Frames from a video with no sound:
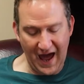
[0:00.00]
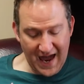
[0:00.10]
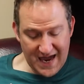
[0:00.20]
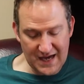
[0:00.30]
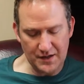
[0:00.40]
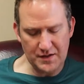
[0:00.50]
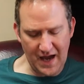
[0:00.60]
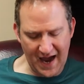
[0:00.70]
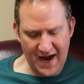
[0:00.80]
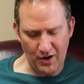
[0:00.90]

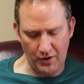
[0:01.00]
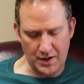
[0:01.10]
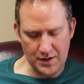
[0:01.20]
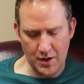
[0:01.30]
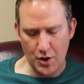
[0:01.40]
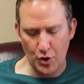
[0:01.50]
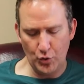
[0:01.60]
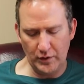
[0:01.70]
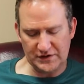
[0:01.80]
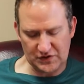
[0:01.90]
and Aaron,
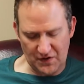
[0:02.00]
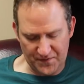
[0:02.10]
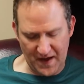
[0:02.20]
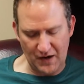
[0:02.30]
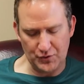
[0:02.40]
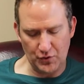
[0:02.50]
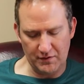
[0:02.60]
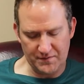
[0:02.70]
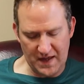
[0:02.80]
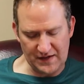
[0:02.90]
who was the founder
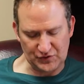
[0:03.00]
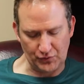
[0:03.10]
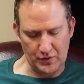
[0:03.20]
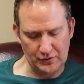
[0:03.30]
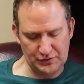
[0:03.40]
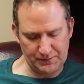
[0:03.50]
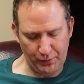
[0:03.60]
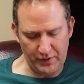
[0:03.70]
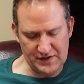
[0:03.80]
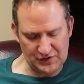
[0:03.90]
of Israel's
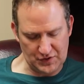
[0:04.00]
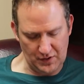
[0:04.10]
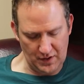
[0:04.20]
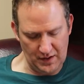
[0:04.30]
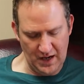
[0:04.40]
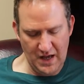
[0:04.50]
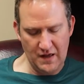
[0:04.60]
priesthood.